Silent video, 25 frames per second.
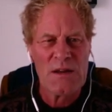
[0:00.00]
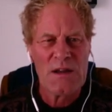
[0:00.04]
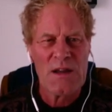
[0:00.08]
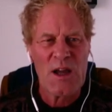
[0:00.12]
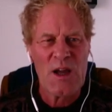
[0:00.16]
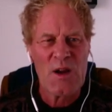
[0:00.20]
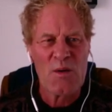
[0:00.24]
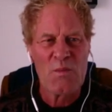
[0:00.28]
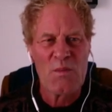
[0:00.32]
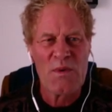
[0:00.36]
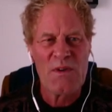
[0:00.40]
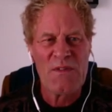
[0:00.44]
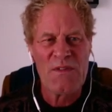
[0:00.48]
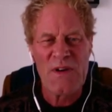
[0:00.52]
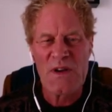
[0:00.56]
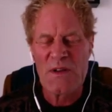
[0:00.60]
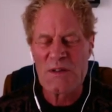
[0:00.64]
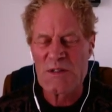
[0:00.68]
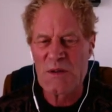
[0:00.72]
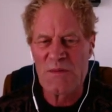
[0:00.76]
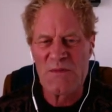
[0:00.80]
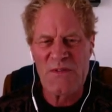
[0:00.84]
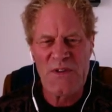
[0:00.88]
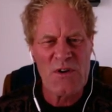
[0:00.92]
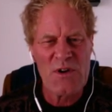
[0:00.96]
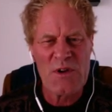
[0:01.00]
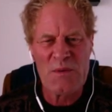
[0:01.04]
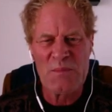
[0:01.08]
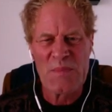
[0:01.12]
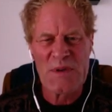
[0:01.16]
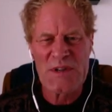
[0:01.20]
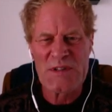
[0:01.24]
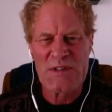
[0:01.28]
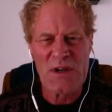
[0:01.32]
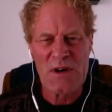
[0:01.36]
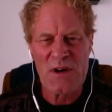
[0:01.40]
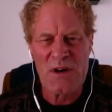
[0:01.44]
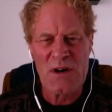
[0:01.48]
and we found some very
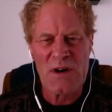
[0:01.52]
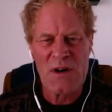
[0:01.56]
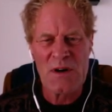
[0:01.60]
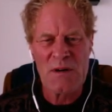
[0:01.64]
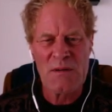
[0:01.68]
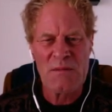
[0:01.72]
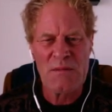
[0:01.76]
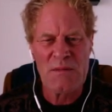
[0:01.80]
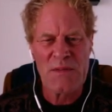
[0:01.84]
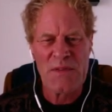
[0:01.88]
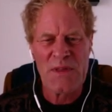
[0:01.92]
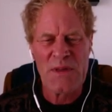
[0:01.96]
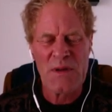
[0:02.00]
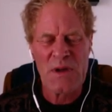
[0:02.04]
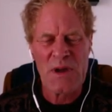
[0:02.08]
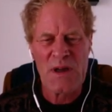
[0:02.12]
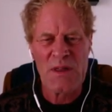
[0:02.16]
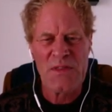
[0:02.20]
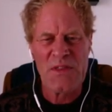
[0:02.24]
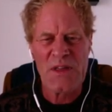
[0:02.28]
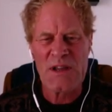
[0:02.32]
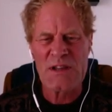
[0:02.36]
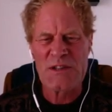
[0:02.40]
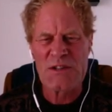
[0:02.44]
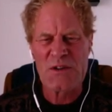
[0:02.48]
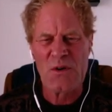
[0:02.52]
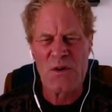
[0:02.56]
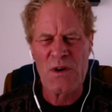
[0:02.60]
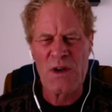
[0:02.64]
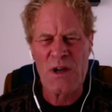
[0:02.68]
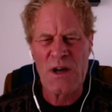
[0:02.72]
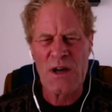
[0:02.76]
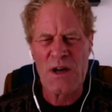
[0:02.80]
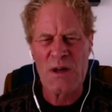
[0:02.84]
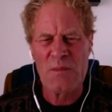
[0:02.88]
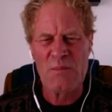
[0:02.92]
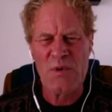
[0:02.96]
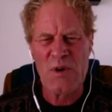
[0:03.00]
bizarre things going
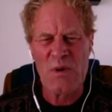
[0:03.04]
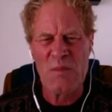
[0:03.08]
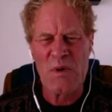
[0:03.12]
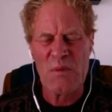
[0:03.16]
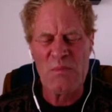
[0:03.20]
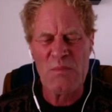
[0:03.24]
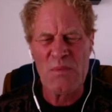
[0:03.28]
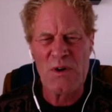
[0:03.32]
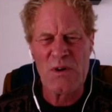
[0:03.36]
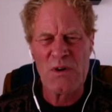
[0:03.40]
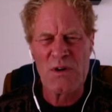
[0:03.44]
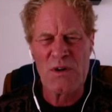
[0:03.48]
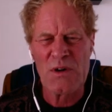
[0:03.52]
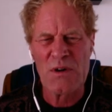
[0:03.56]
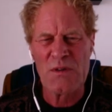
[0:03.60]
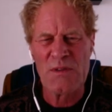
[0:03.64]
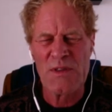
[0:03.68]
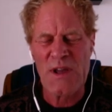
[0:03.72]
on at Pumapunku.